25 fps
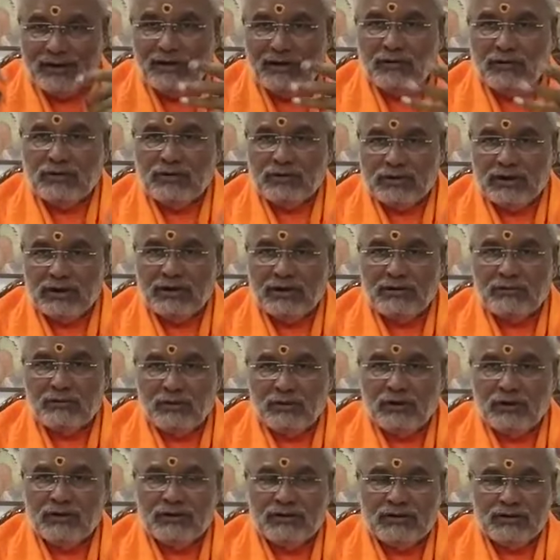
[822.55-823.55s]
Outside
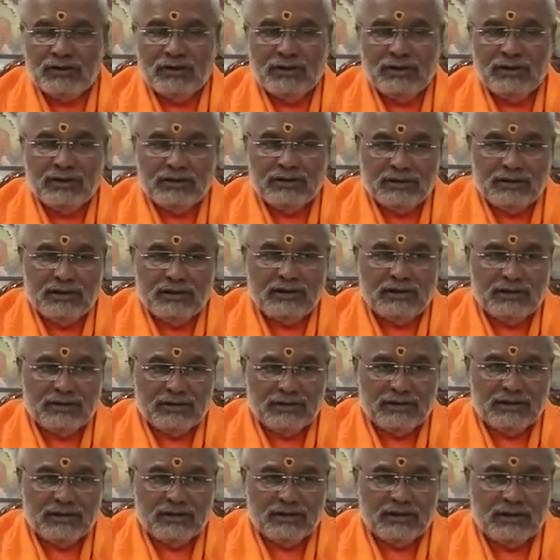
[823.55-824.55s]
was there is a
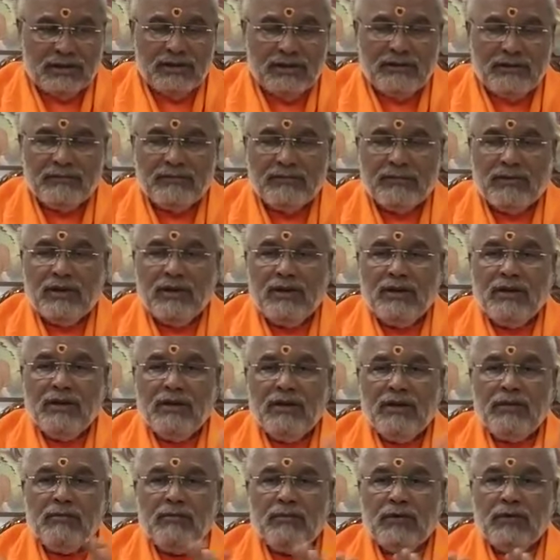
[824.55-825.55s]
history,
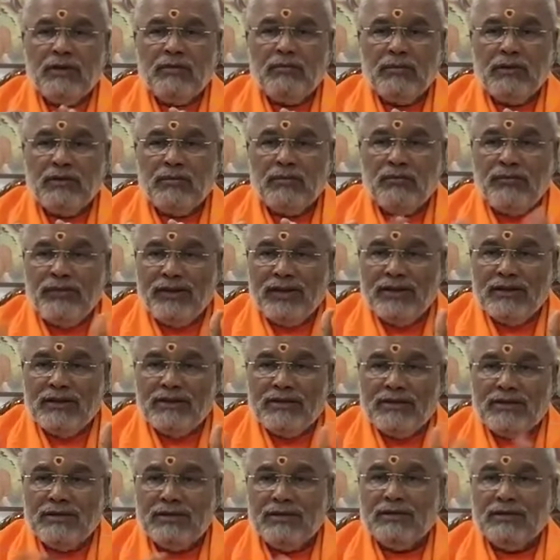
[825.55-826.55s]
but my
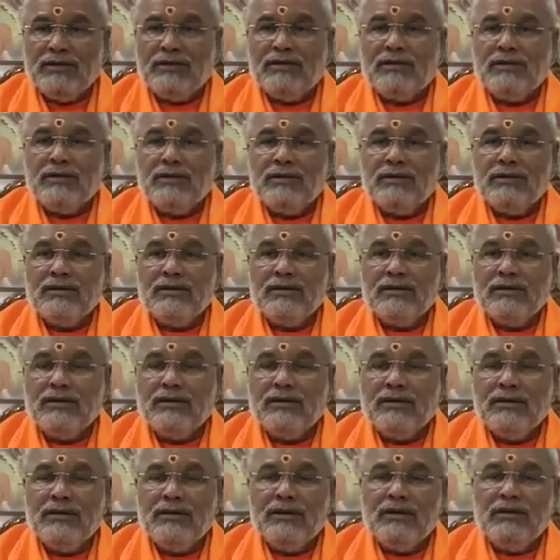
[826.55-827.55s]
fancies,
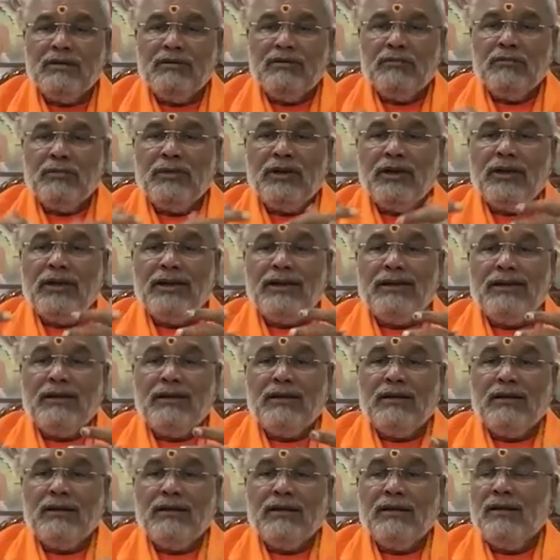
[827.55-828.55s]

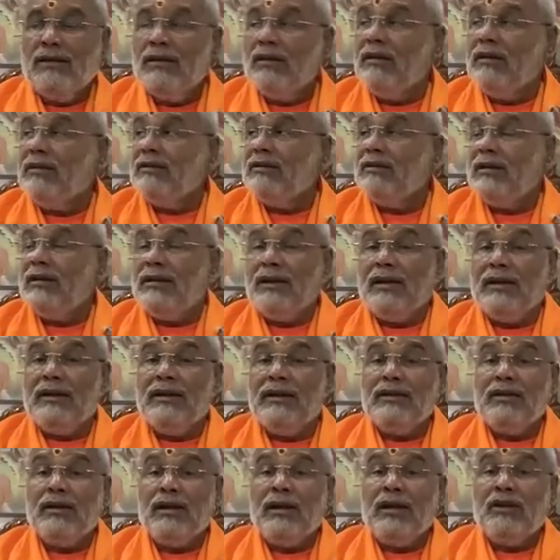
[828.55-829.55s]
the things that
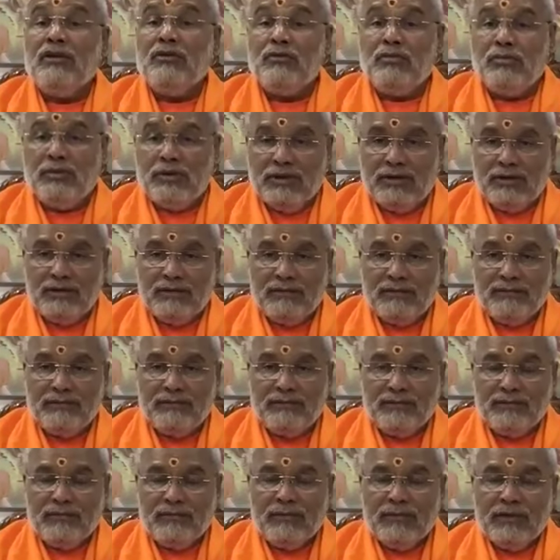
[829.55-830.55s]
attract me,
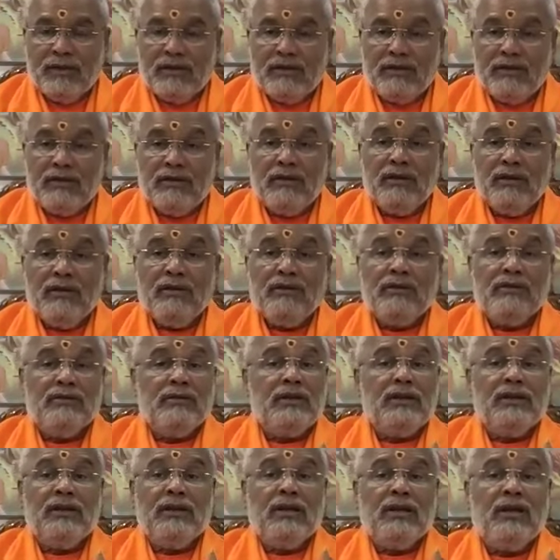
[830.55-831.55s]
things
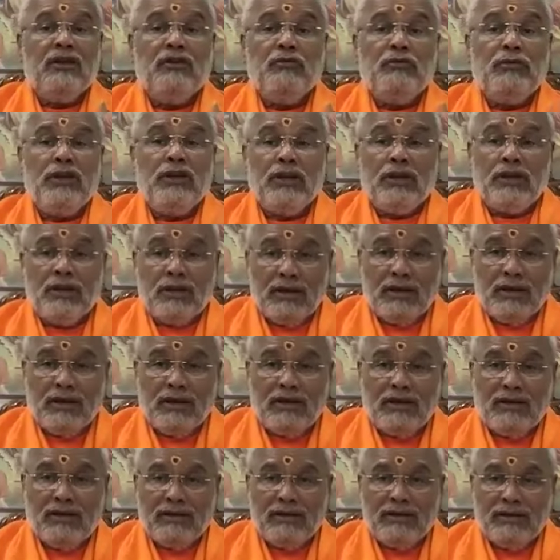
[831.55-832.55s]
that give me
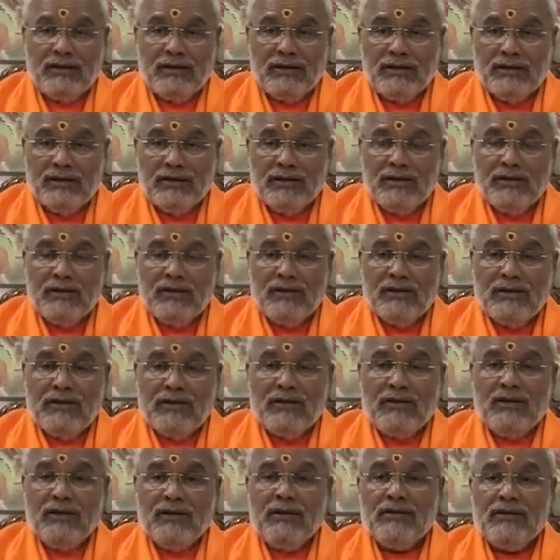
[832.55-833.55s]
kick,
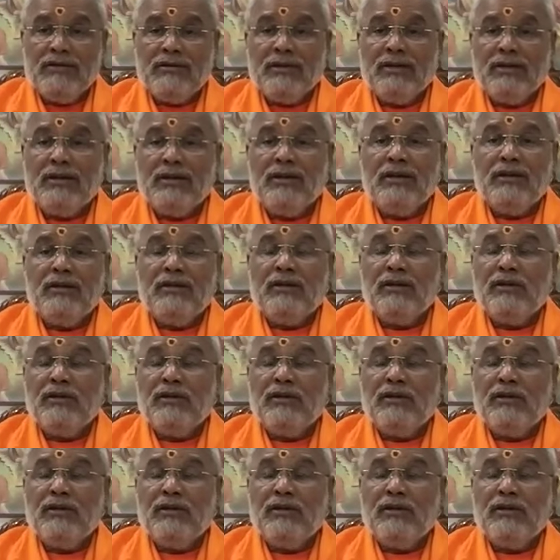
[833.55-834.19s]
things that